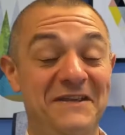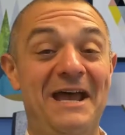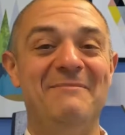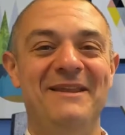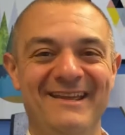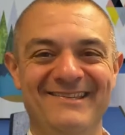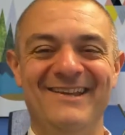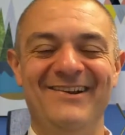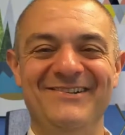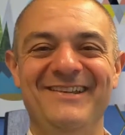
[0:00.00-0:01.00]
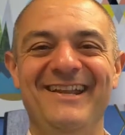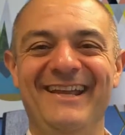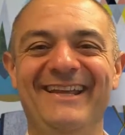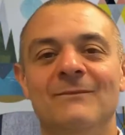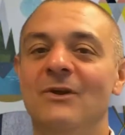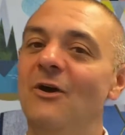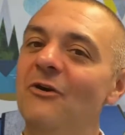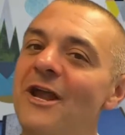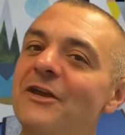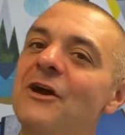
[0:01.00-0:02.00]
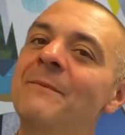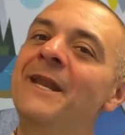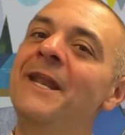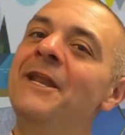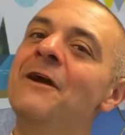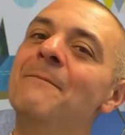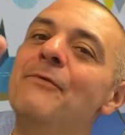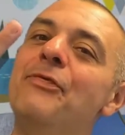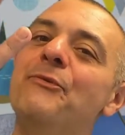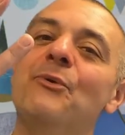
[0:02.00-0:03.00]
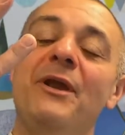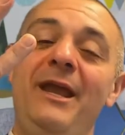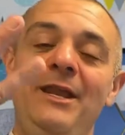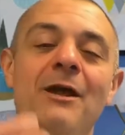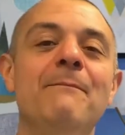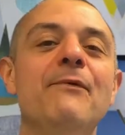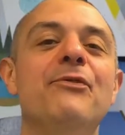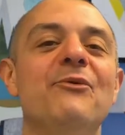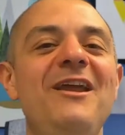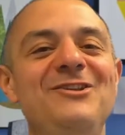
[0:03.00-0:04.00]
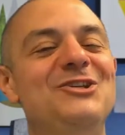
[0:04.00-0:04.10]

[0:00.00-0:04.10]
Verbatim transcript: happening in Center City. All right, coming in at number 3. Number 3,